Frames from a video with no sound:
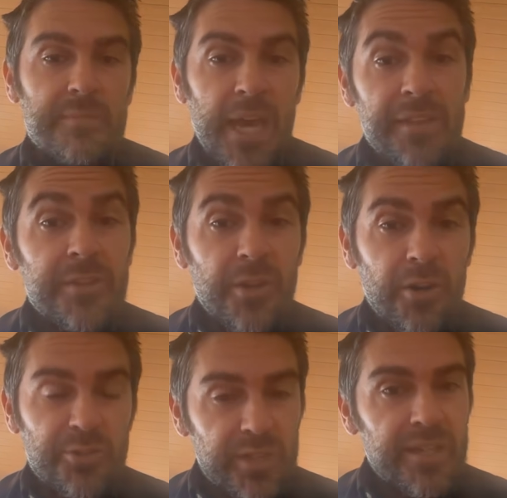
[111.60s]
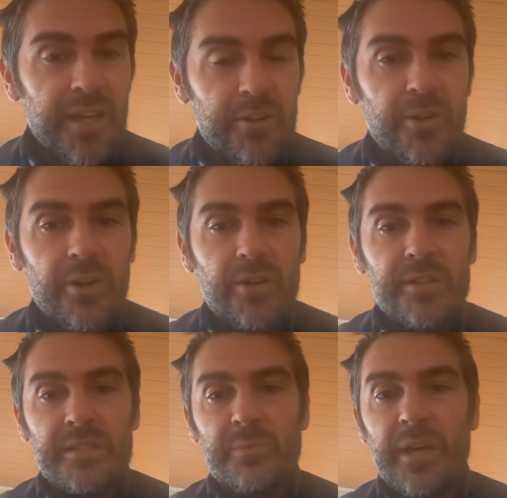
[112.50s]
ethanol, drinking alcohol,
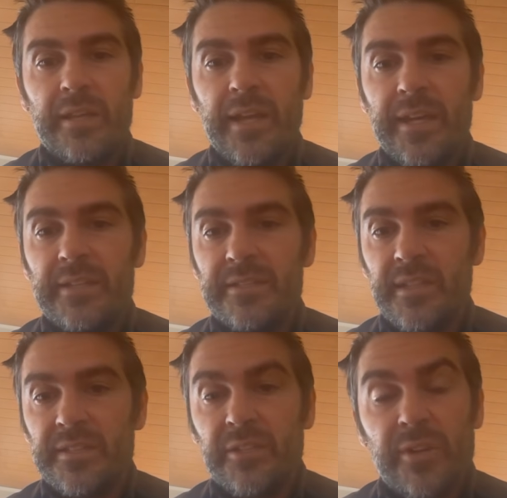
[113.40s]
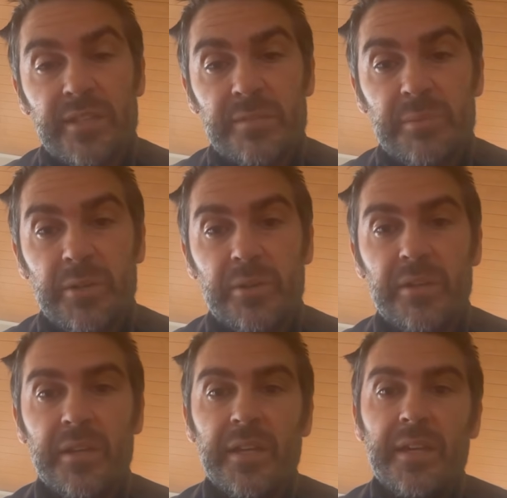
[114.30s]
as well as cigarette smoke,
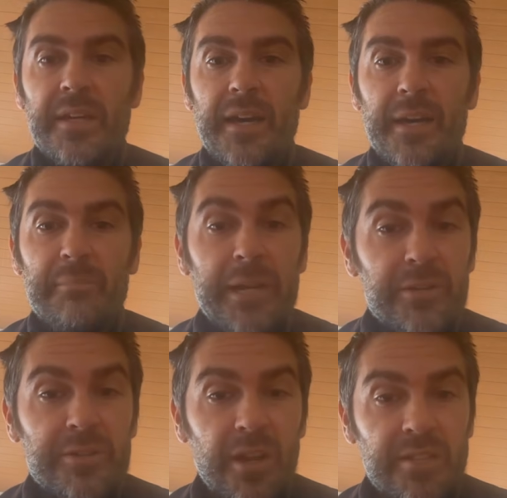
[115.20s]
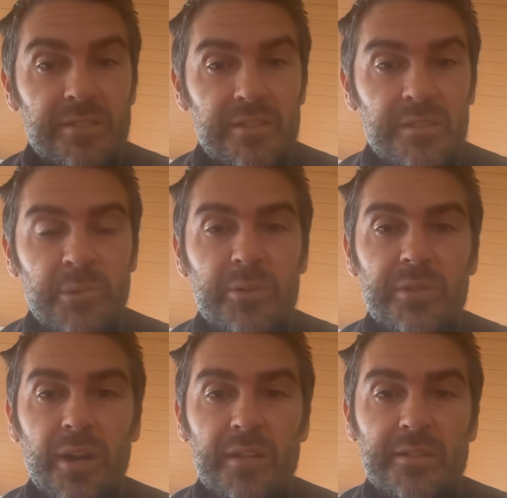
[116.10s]
mycotoxins, the mold
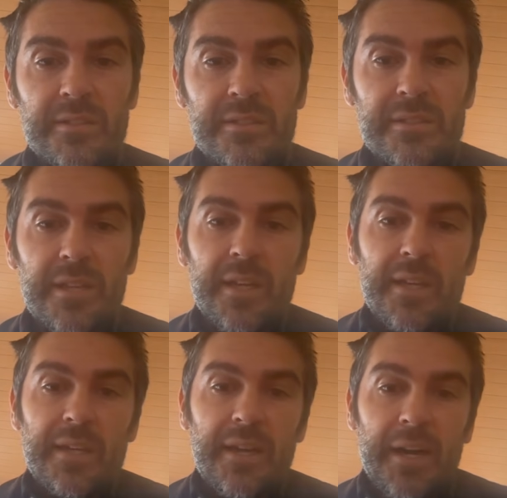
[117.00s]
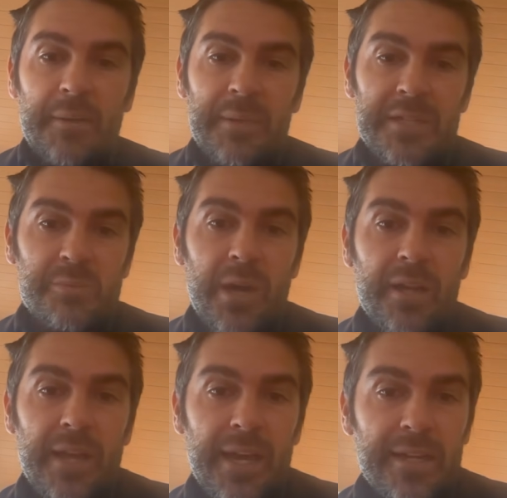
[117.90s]
toxins, as
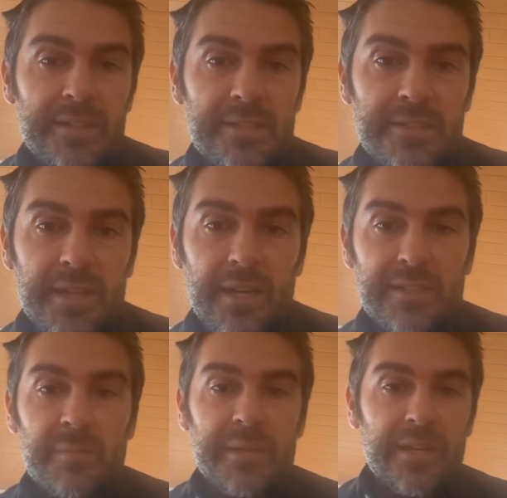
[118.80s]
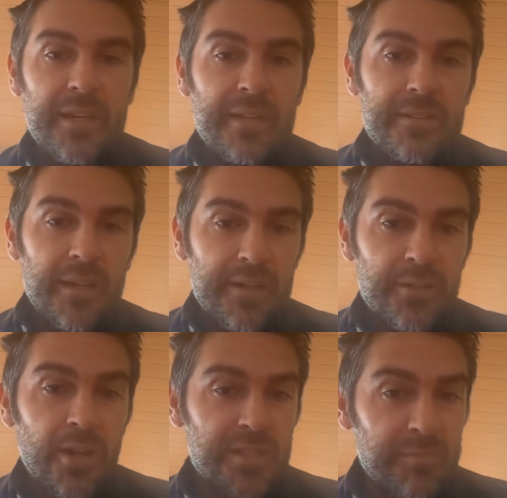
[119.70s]
well as some of the
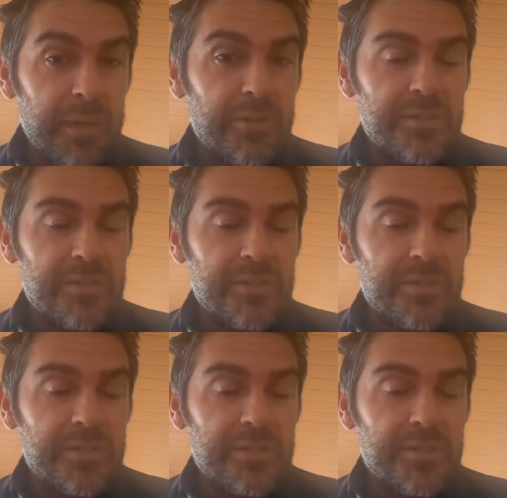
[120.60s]
toxic metals,